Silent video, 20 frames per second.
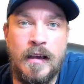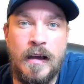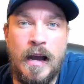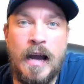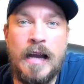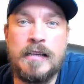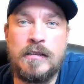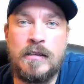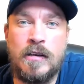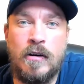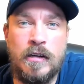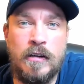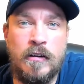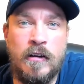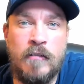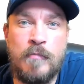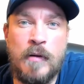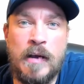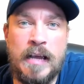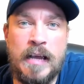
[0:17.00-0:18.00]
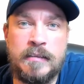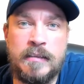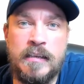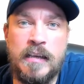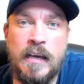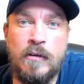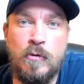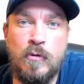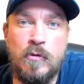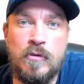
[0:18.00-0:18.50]
I started off by
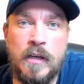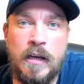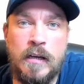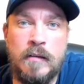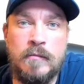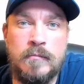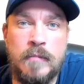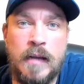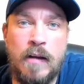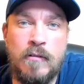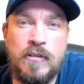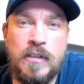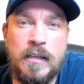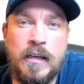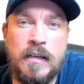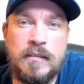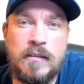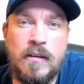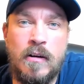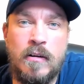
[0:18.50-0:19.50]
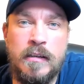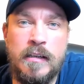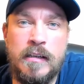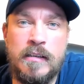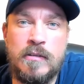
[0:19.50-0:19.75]
asking Anuja how she got started in